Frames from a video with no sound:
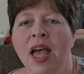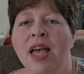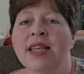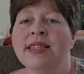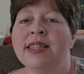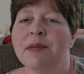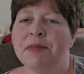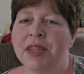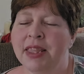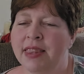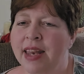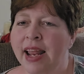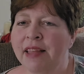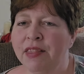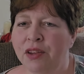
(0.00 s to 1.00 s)
something
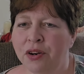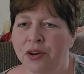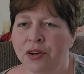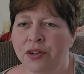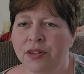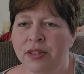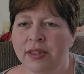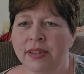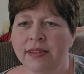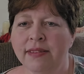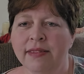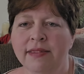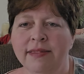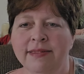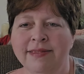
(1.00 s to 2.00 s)
that I learned,
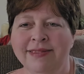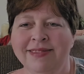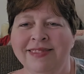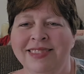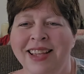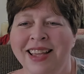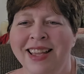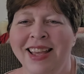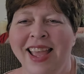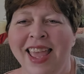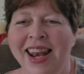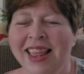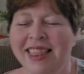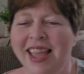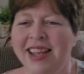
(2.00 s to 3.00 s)

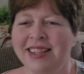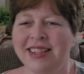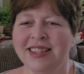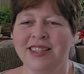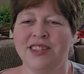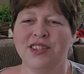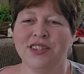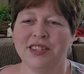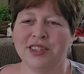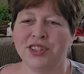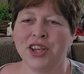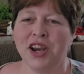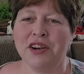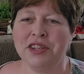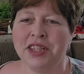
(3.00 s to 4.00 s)
and I like to
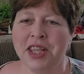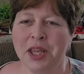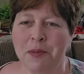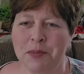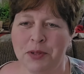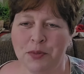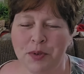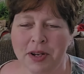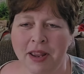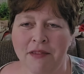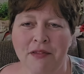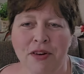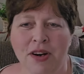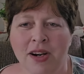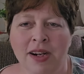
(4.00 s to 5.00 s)
share tips
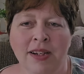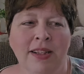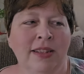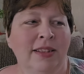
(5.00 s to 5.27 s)
whenever,